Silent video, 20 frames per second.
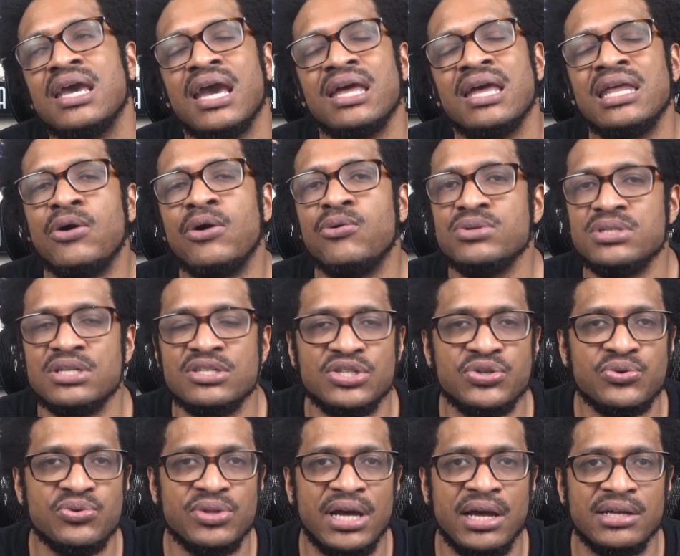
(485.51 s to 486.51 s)
And that was in
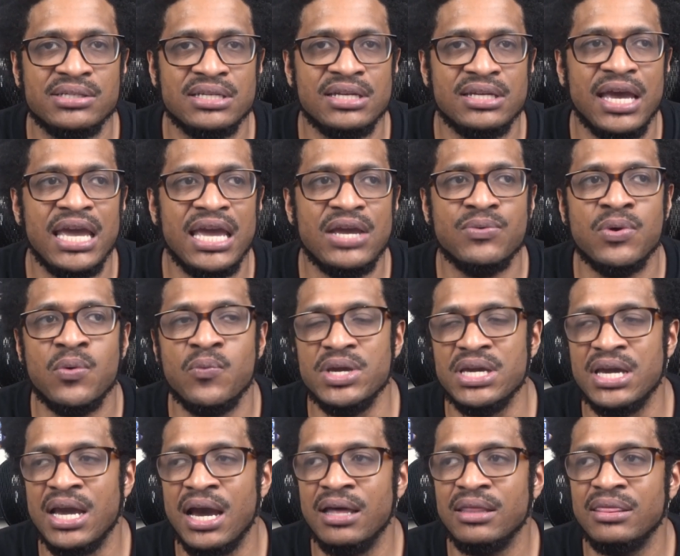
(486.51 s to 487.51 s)
2008 when
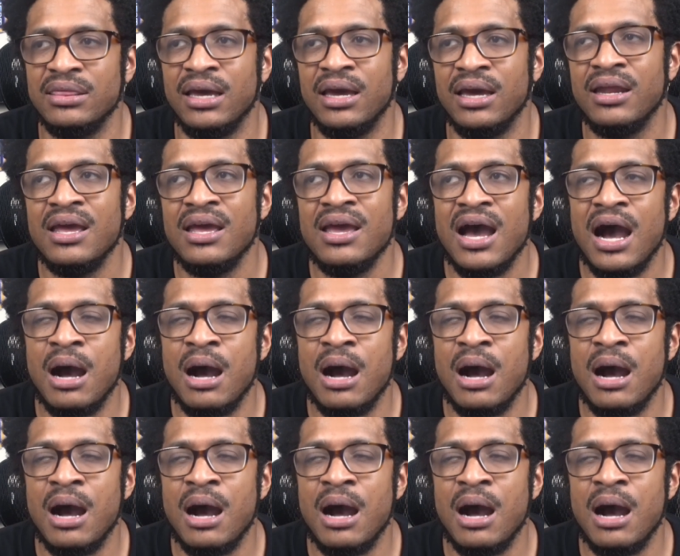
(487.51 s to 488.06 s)
we got that.